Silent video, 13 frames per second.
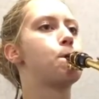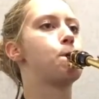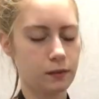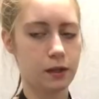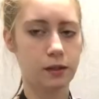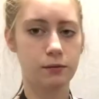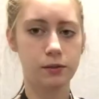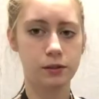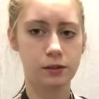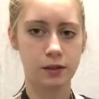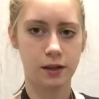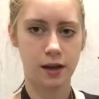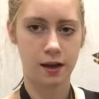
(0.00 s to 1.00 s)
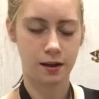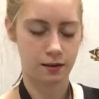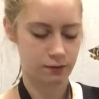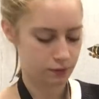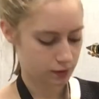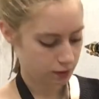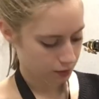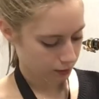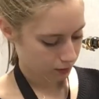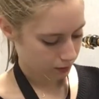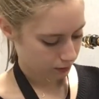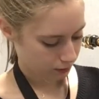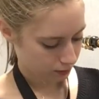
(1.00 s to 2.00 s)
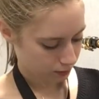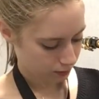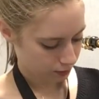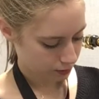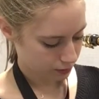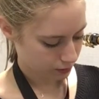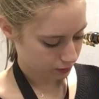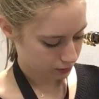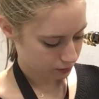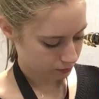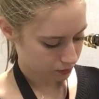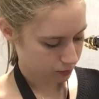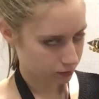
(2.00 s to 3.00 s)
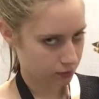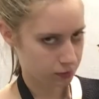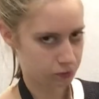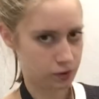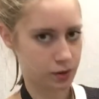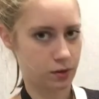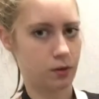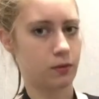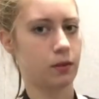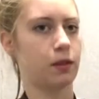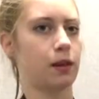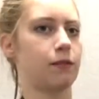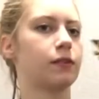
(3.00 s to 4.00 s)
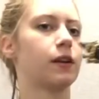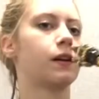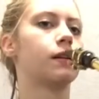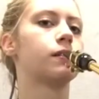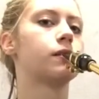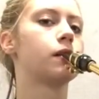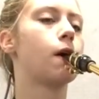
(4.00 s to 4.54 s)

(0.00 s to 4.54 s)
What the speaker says: And then we're just going to have index, middle, and ring on the left hand.